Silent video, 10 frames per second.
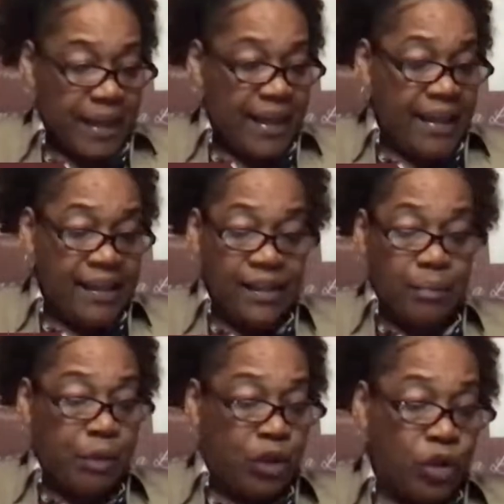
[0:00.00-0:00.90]

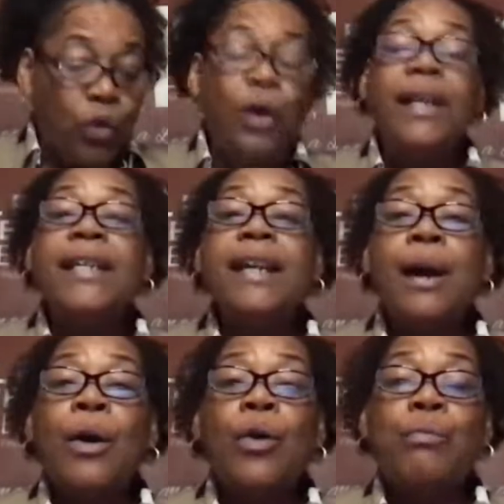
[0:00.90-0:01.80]
is majority
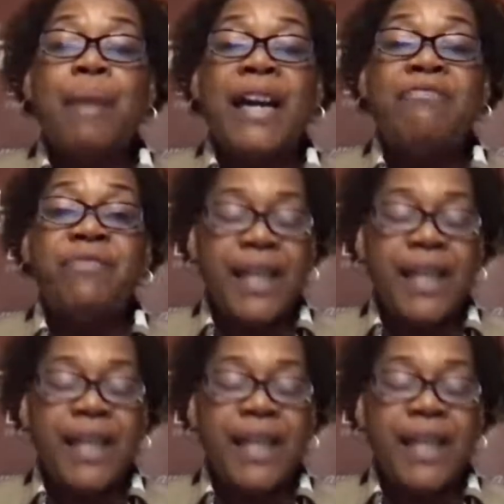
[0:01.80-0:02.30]
owned by